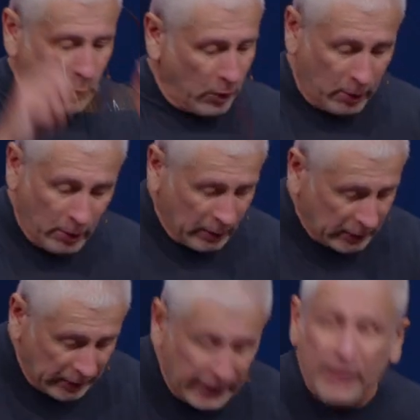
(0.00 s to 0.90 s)
were
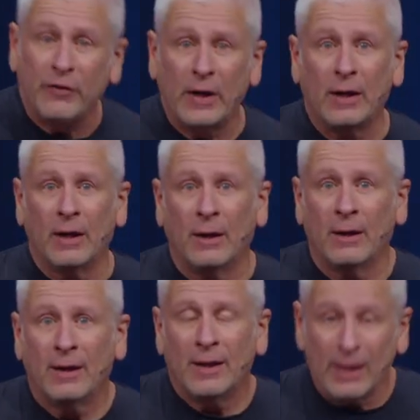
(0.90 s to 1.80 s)
leaving
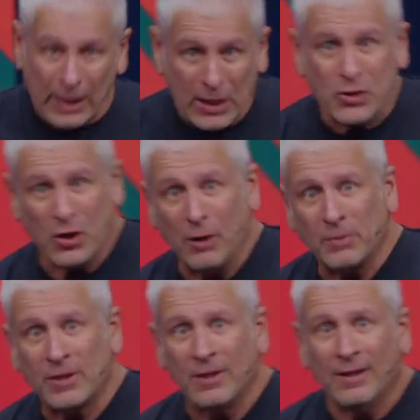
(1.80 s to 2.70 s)

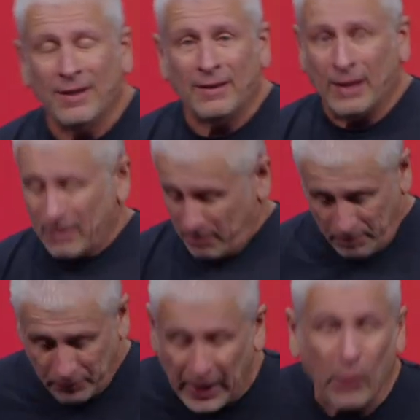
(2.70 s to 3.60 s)
Egypt that
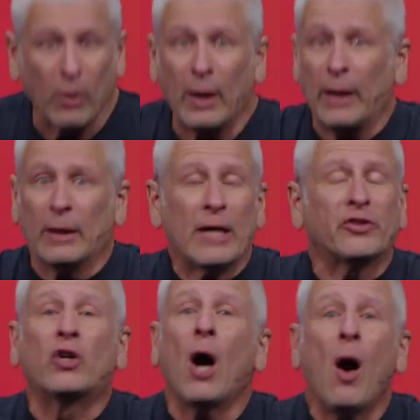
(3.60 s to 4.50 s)
they were like,
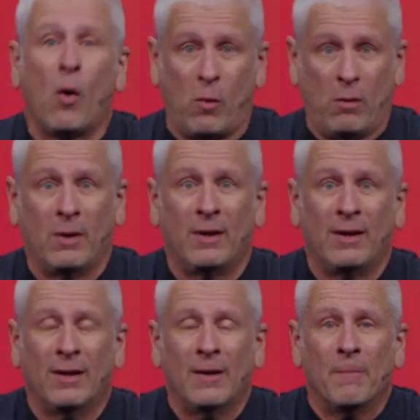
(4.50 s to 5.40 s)
let's go.
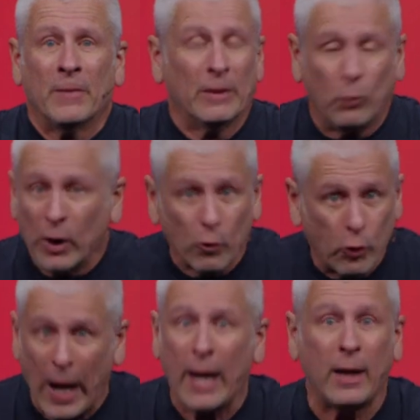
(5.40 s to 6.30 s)
We're
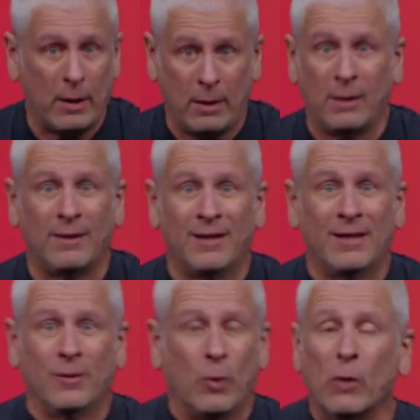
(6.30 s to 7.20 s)
ready.
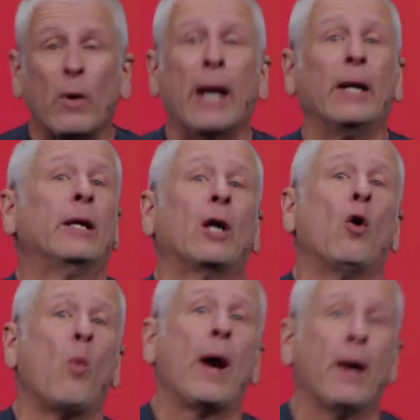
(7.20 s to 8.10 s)
We're ready to go
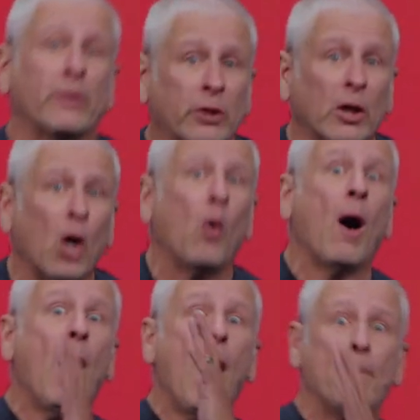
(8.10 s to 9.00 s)
where? To go
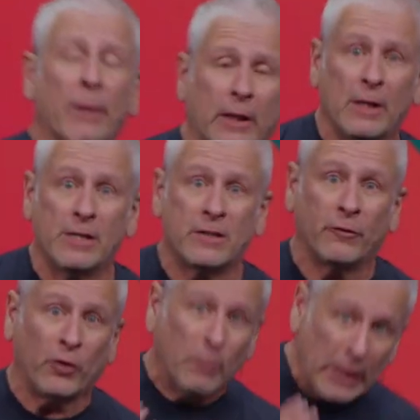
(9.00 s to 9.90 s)
up, because
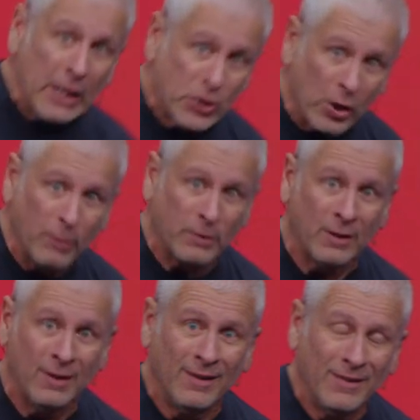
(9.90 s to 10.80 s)
from Egypt,
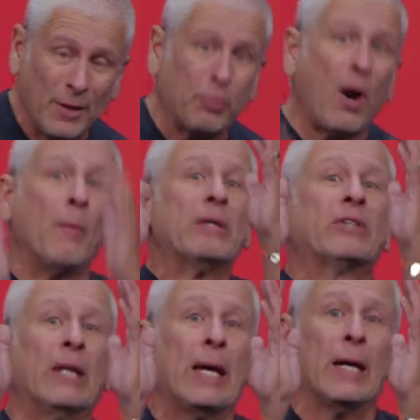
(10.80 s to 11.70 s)
the promised
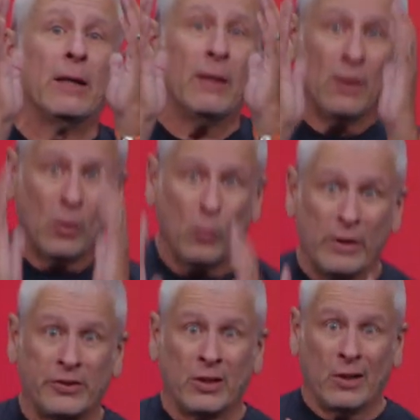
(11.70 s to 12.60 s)
land
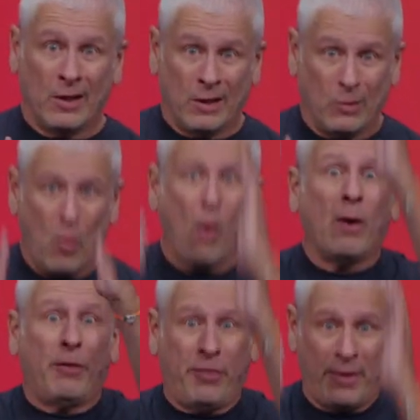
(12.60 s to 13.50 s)
was
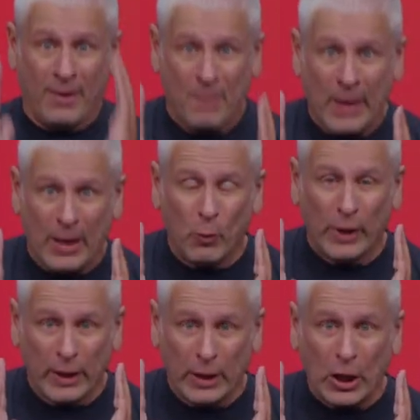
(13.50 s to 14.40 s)
north. And
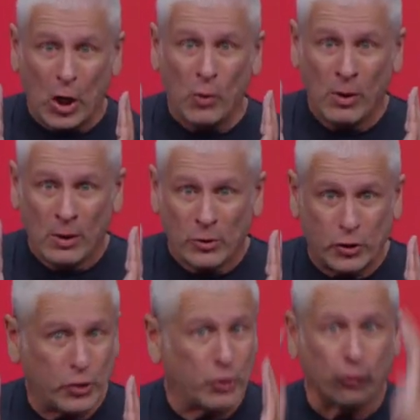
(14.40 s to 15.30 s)
we're going to go
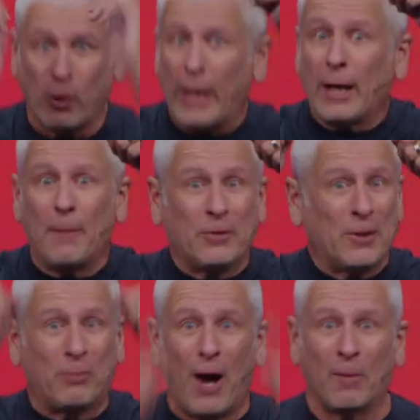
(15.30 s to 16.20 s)
straight up to
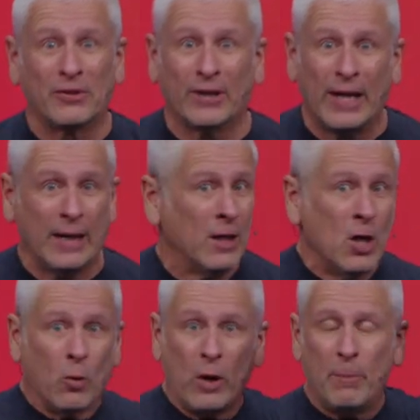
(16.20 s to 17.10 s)
the promised land.
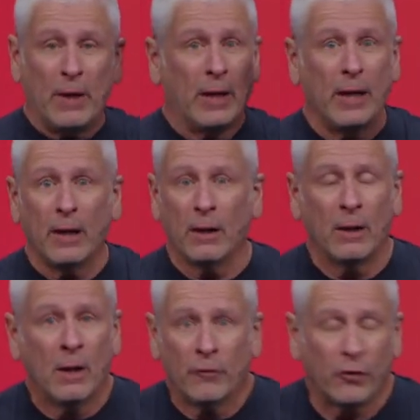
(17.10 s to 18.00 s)
We've been here
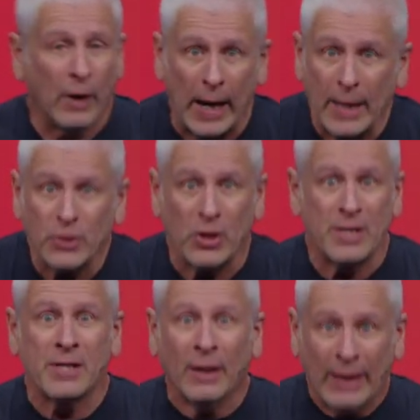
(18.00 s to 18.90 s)
for
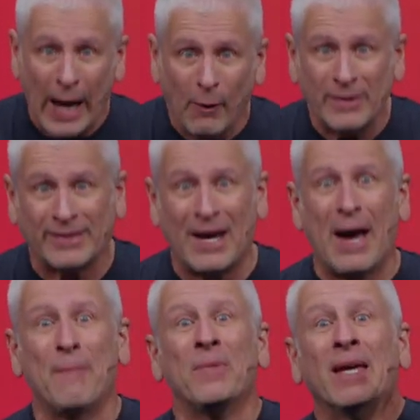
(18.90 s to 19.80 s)
ages. Now it's
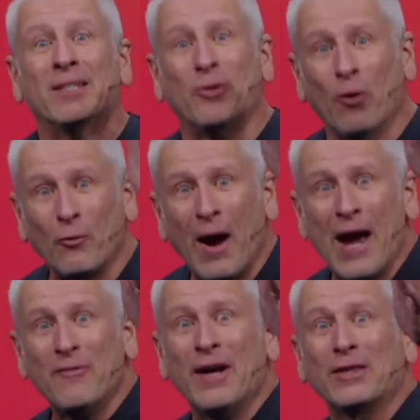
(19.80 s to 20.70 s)
time to
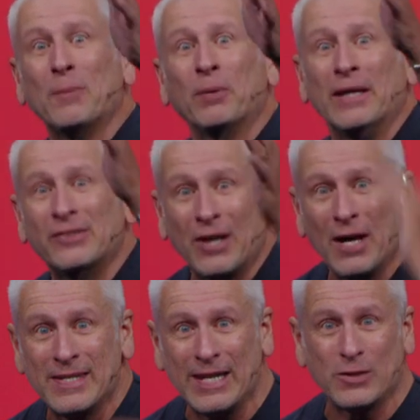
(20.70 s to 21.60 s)
arrive at the place
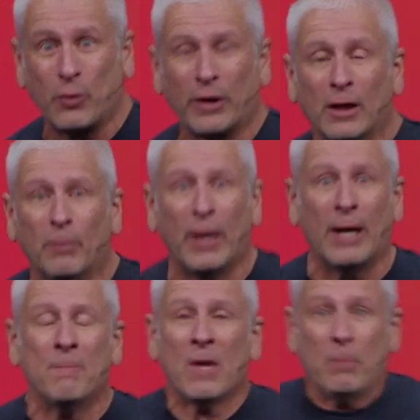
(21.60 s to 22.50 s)
God says we're going to
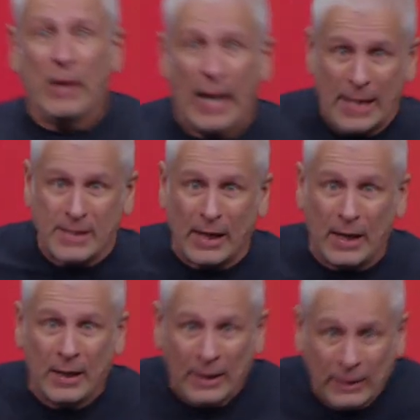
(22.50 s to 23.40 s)
be. But as
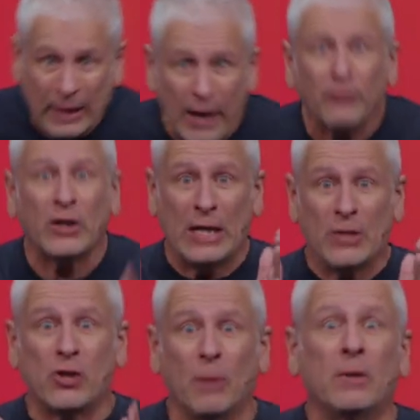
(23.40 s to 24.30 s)
they left
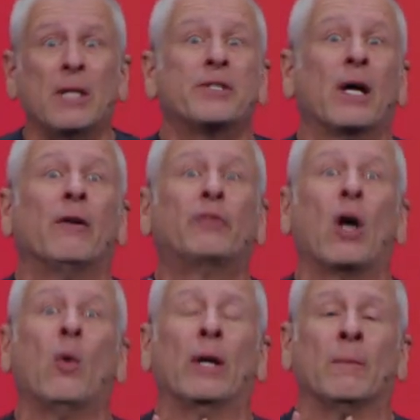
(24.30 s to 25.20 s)
Egypt, instead of
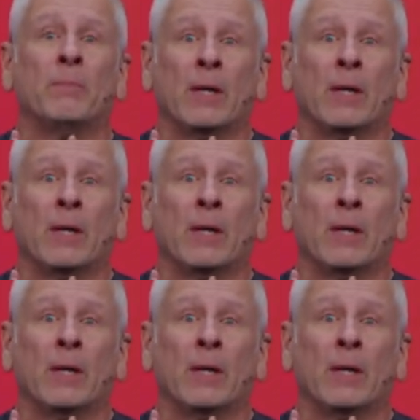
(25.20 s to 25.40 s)
going